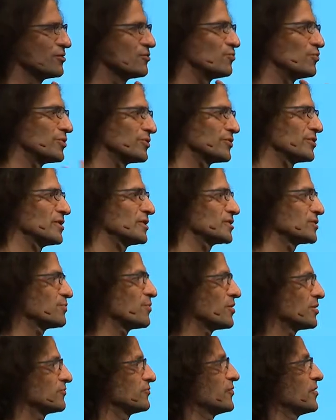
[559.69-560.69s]
with their
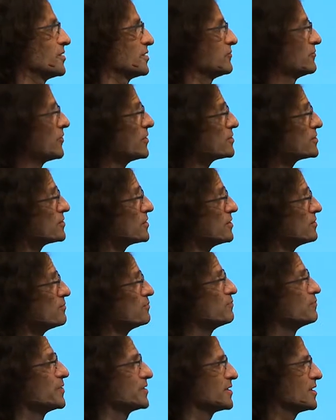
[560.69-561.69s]
smartphone in front of
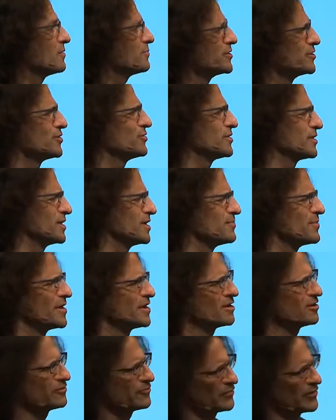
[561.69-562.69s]
them, but they'll be doing
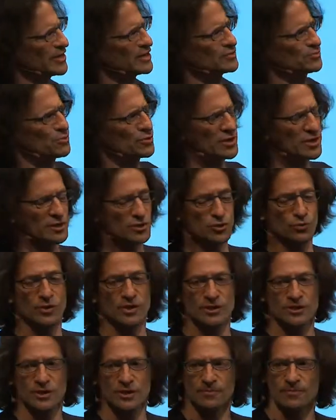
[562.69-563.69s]
email, Facebooking,
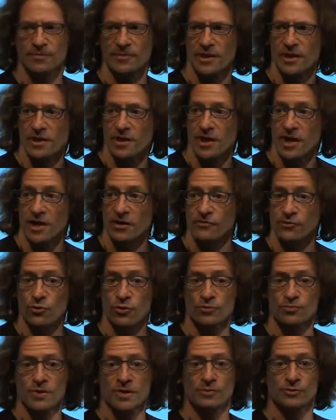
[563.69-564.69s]
tweeting. And if you
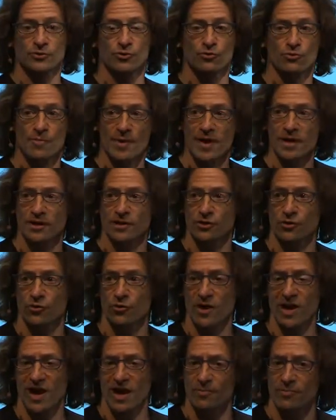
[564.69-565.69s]
want people to remain in
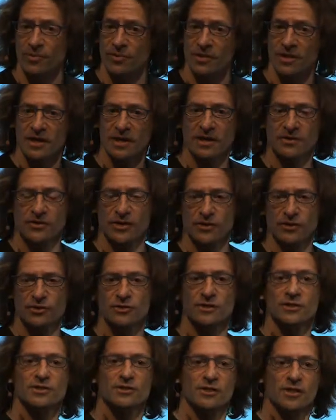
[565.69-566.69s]
your app, then you
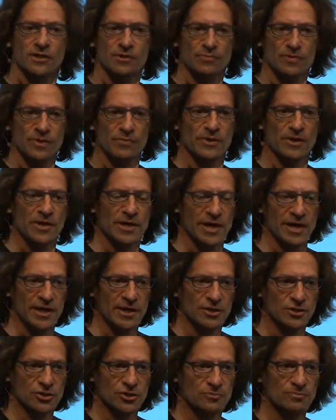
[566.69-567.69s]
need to keep them
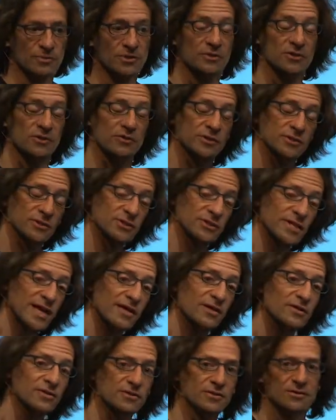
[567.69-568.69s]
engaged. So the
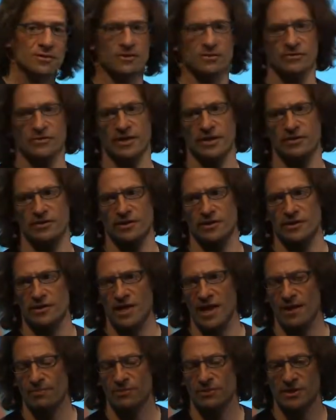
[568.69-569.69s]
second thing that an
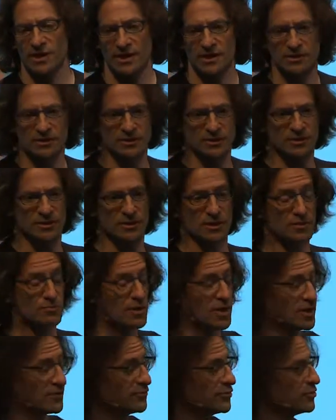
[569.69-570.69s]
app does, in
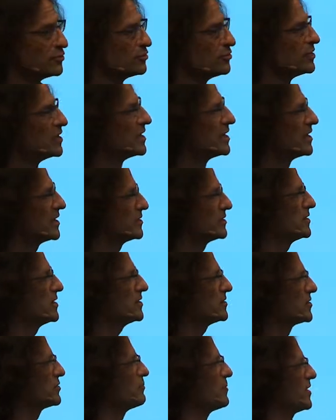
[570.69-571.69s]
my view, is it
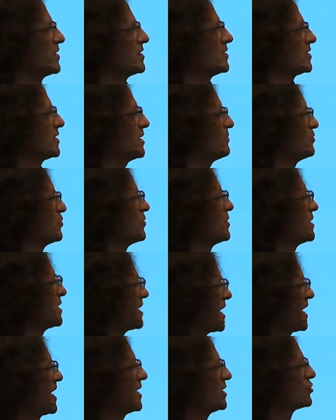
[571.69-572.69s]
needs to keep you
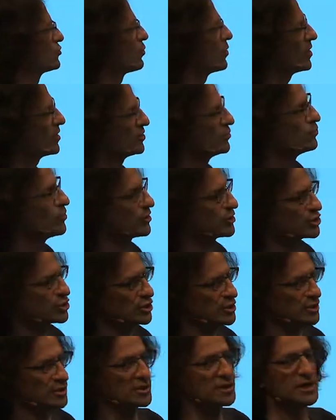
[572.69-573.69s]
engaged while you're
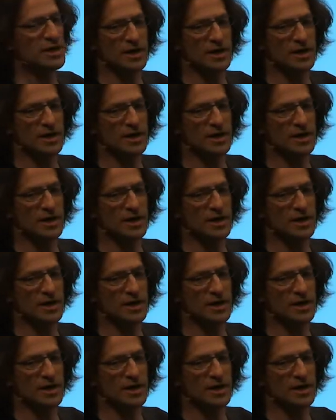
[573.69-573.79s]
watching.